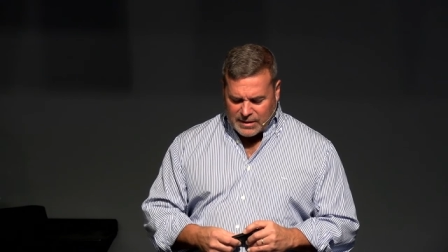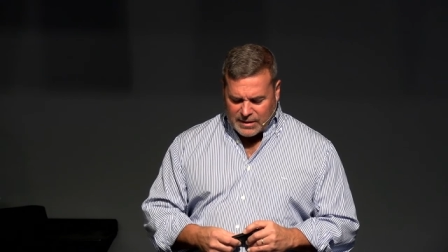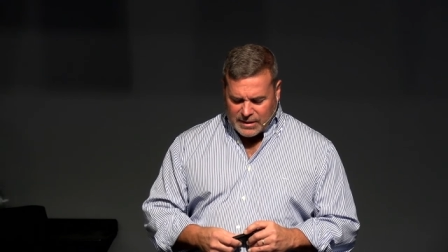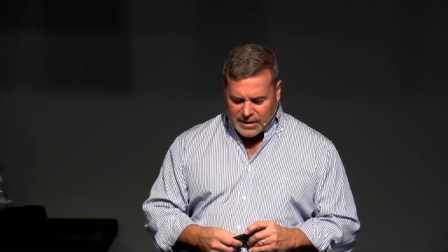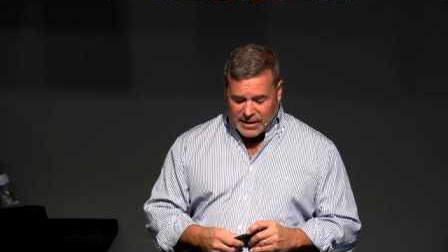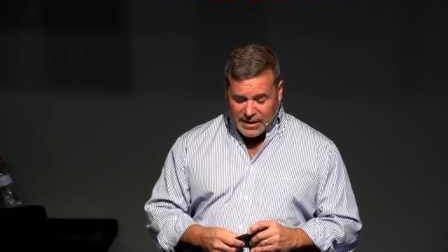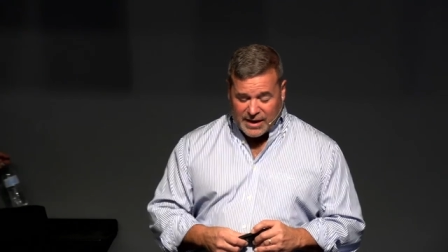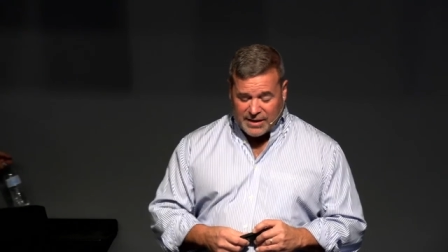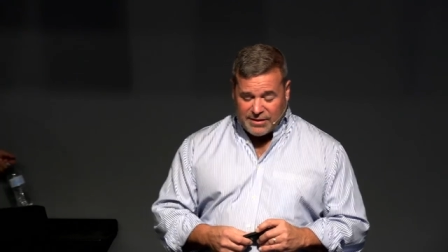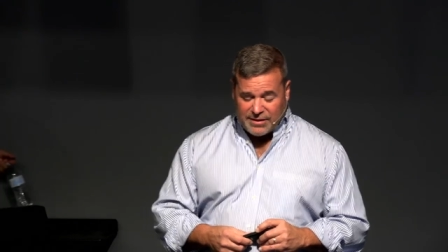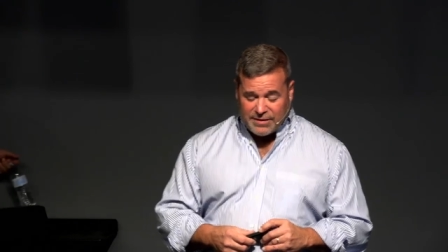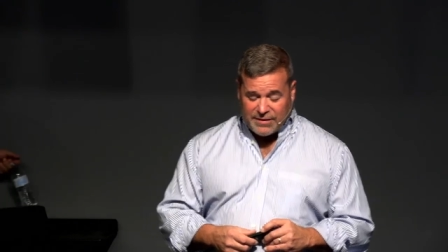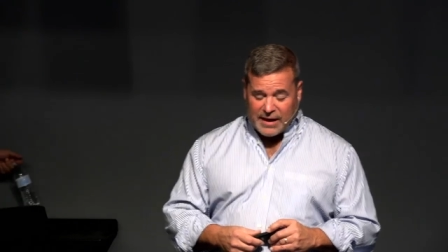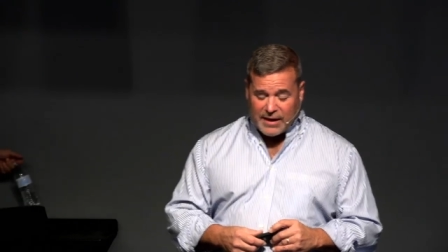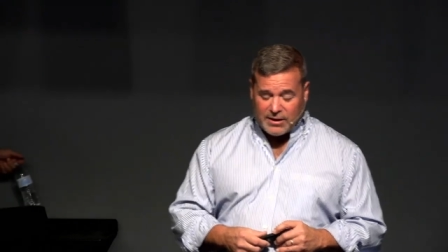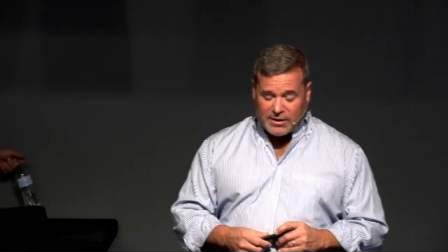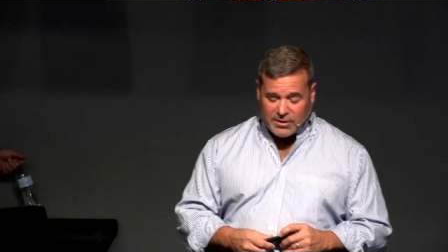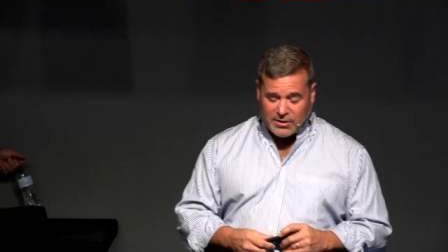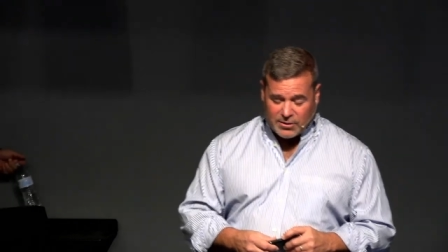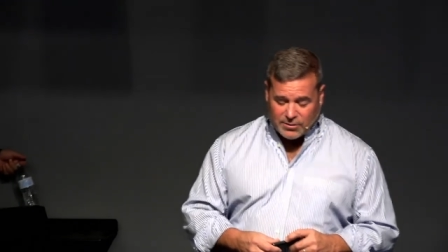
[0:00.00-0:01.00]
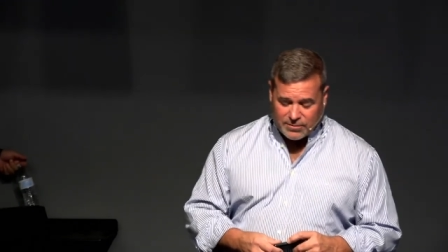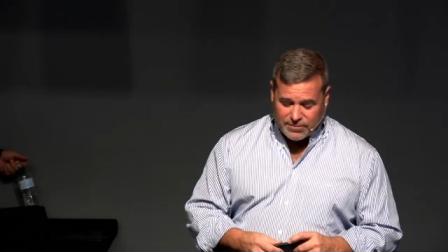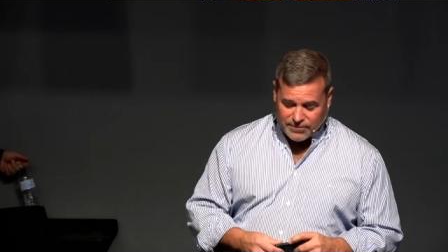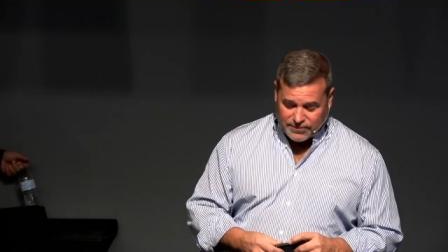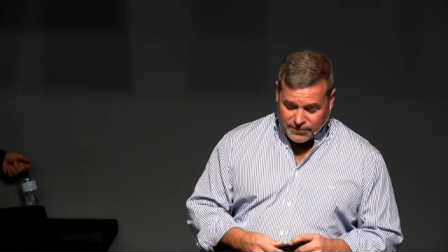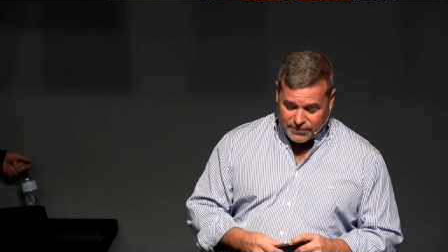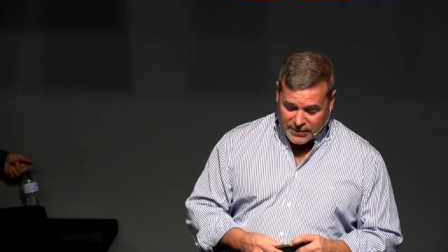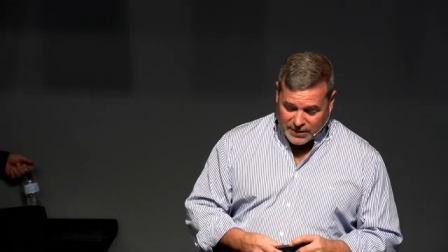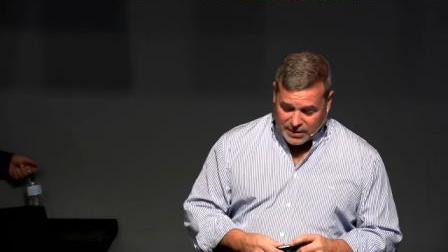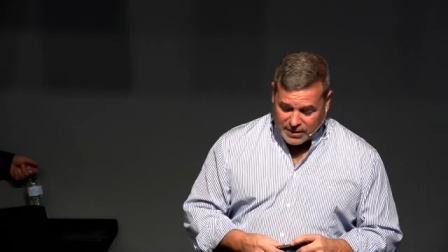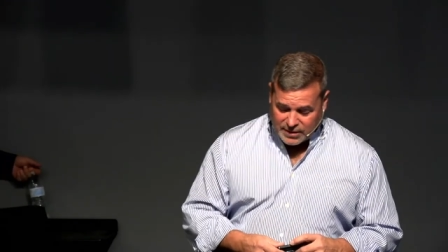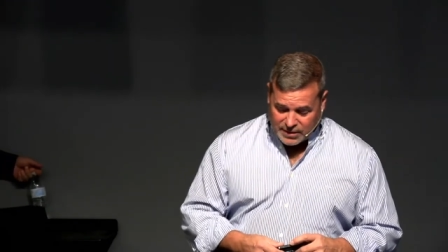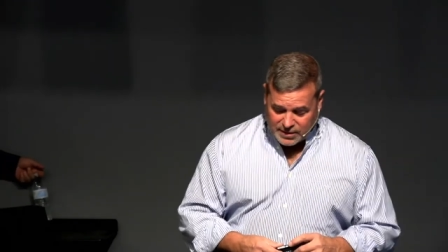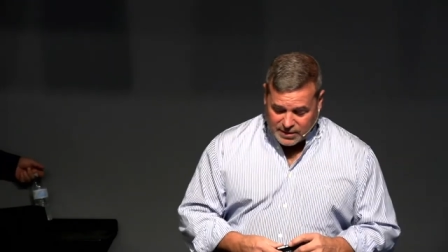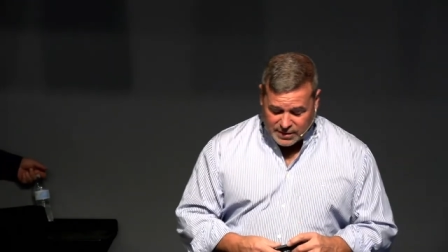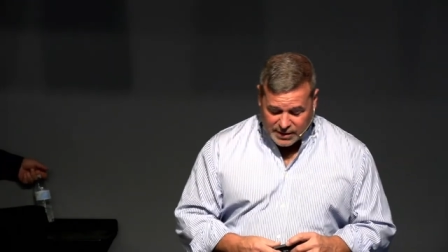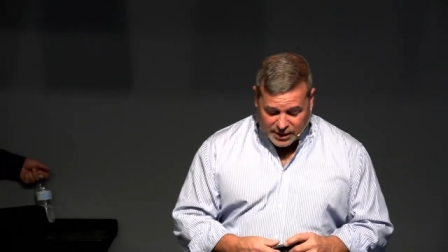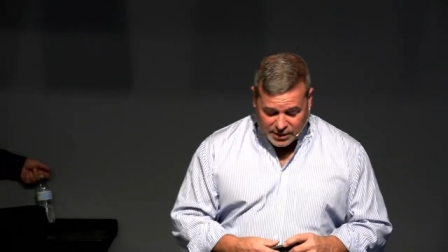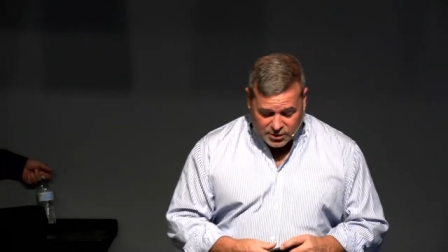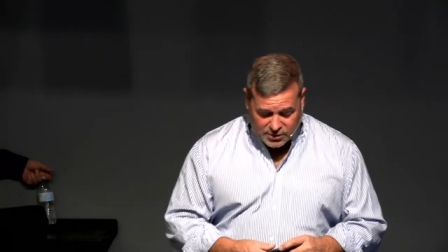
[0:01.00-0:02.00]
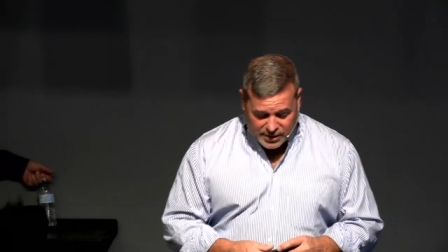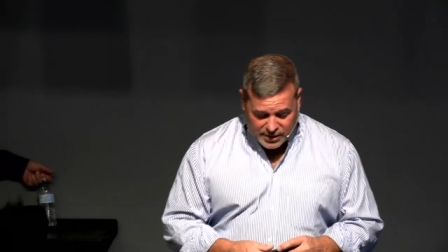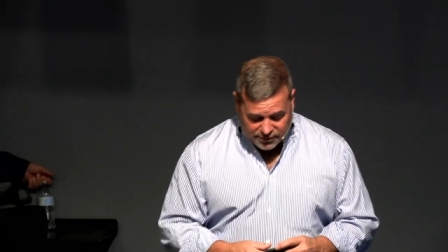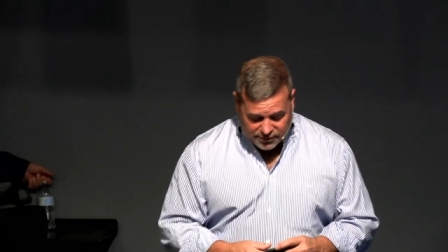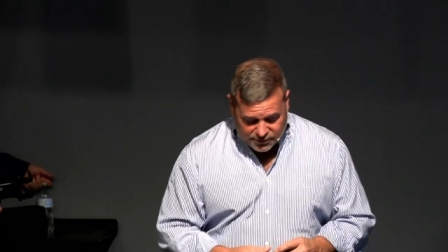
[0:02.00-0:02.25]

And I thank you that you have